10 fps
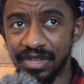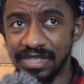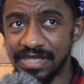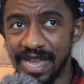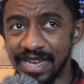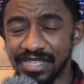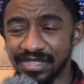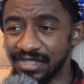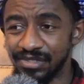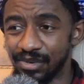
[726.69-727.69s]
It's
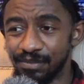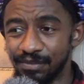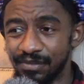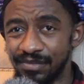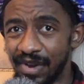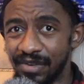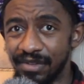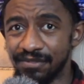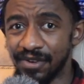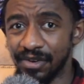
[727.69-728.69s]
actually not
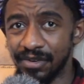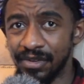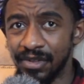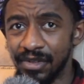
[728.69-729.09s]
very fun.